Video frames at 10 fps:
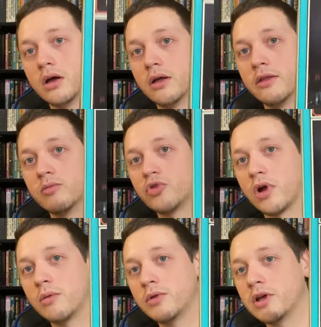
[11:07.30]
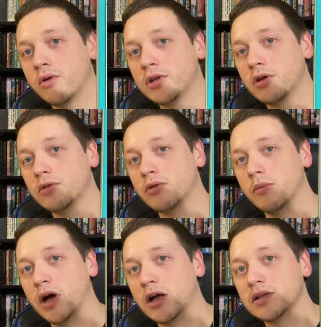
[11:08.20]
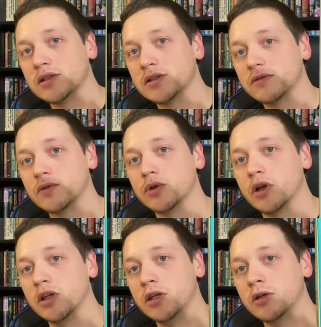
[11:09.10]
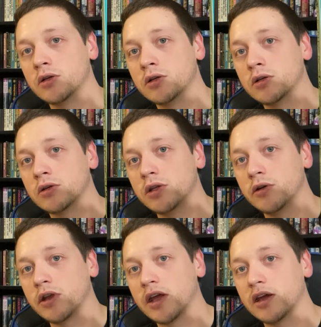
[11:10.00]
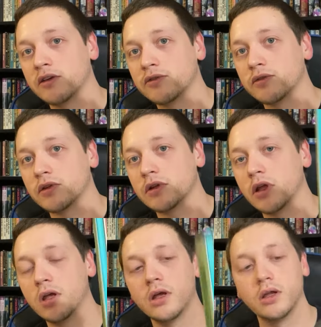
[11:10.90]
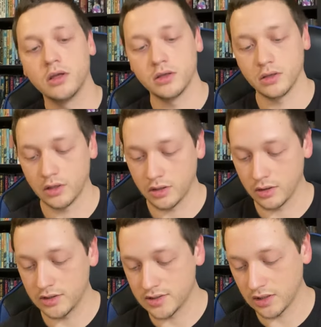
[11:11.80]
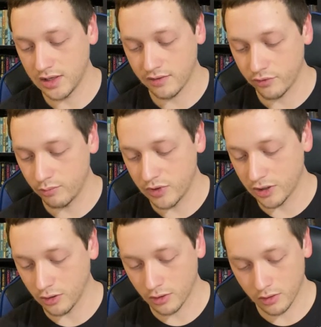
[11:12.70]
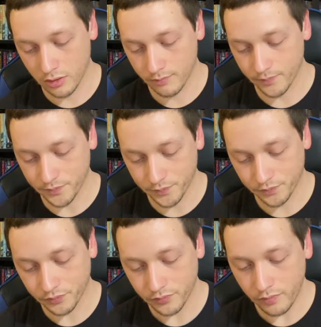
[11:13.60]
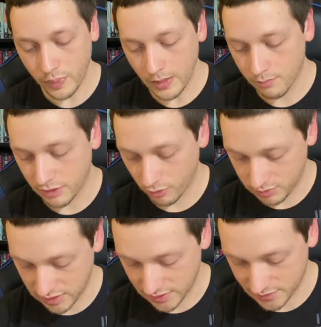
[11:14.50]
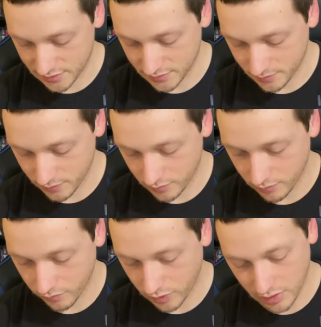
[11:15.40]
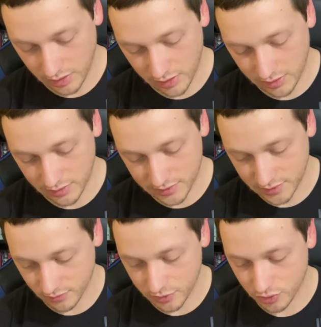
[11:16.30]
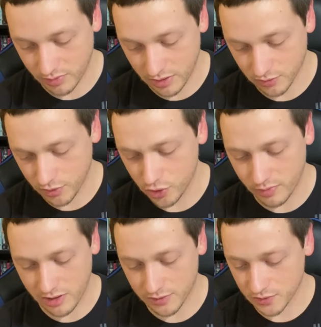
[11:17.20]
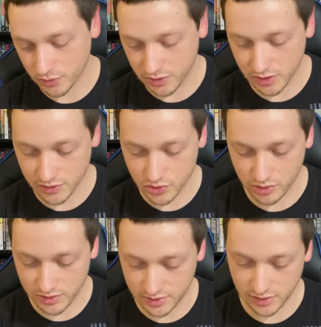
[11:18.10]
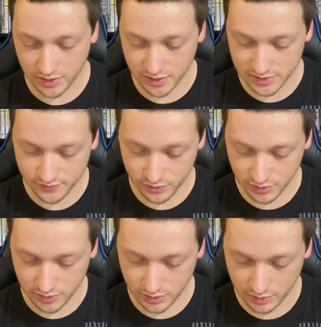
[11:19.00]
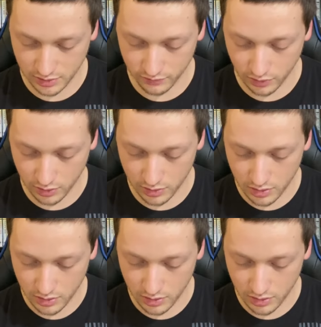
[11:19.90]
they're probably going to go into a box for a year and a half until I have a bigger place. Again, this is a Richard Powers. Richard Powers really struck a deal, I guess, for the cover art.